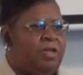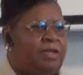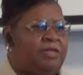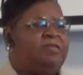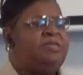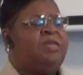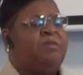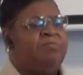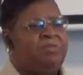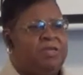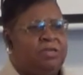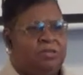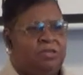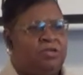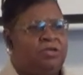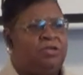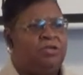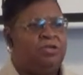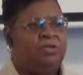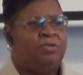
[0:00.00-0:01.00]
attempting
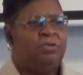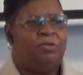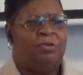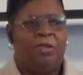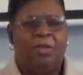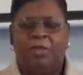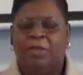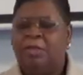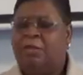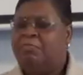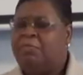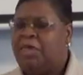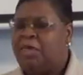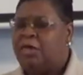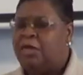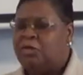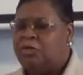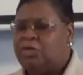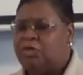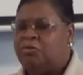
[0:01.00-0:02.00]
to do,
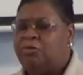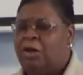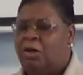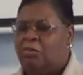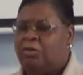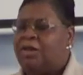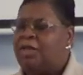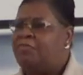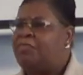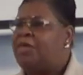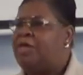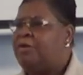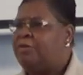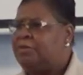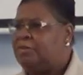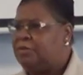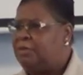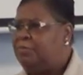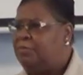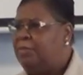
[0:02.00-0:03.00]
because you know that
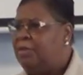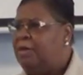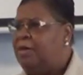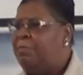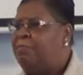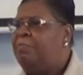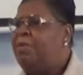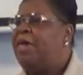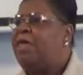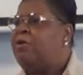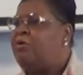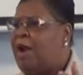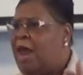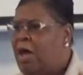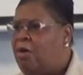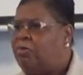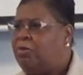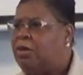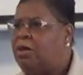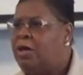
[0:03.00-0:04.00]
there's a, a better
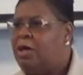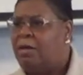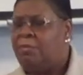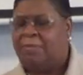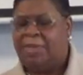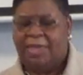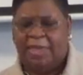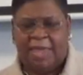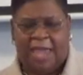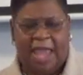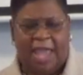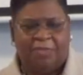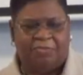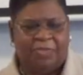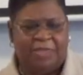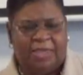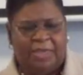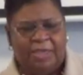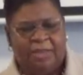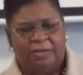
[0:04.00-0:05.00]
outcome at
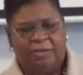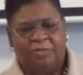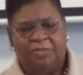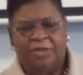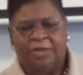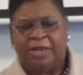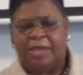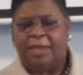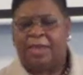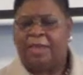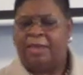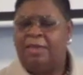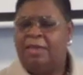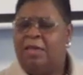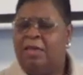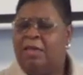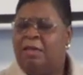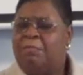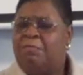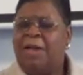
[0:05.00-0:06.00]
the end of the day.
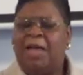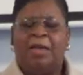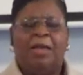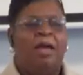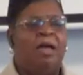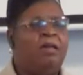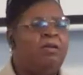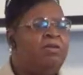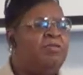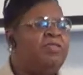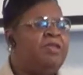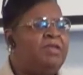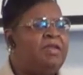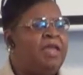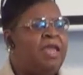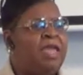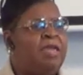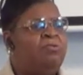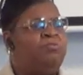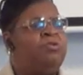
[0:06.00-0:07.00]
My color of the
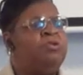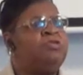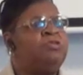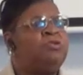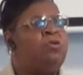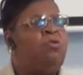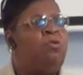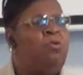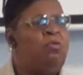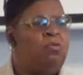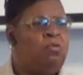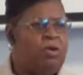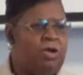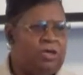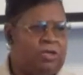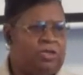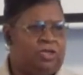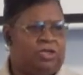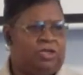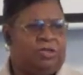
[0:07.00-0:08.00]
day was
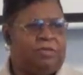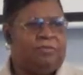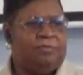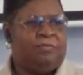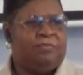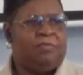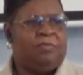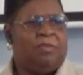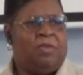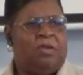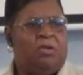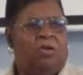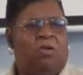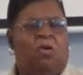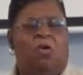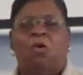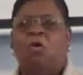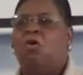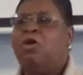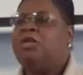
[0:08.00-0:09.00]
orange.
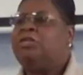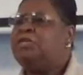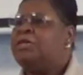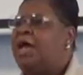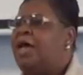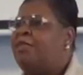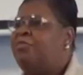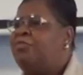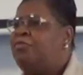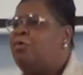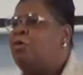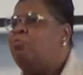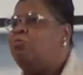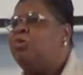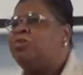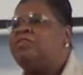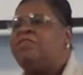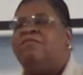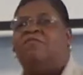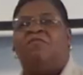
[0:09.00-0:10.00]
Orange I thought
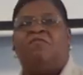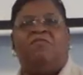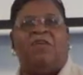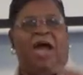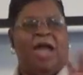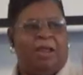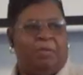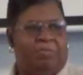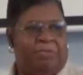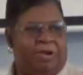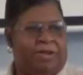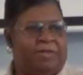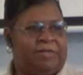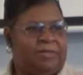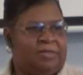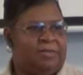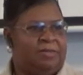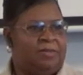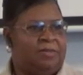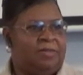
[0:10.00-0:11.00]
was
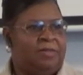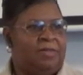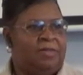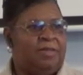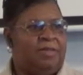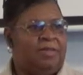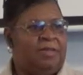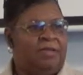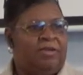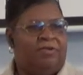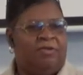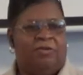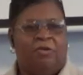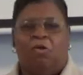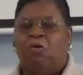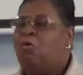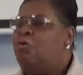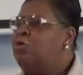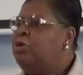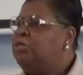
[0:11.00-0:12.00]
vibrant.
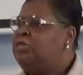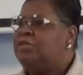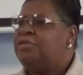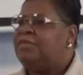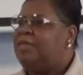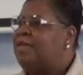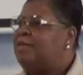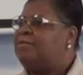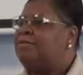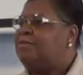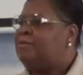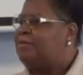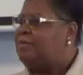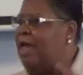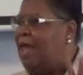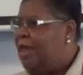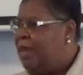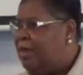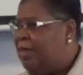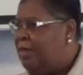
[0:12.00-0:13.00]
Orange is
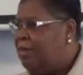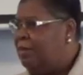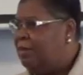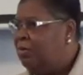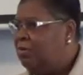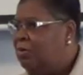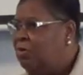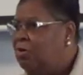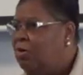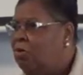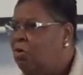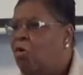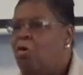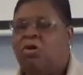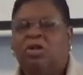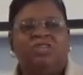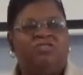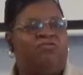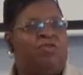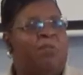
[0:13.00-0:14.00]
exciting.
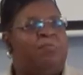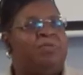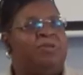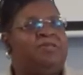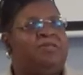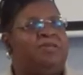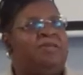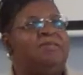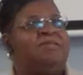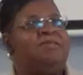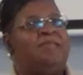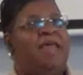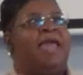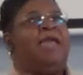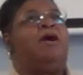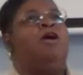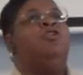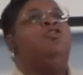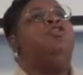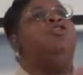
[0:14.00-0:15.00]
Orange represents like a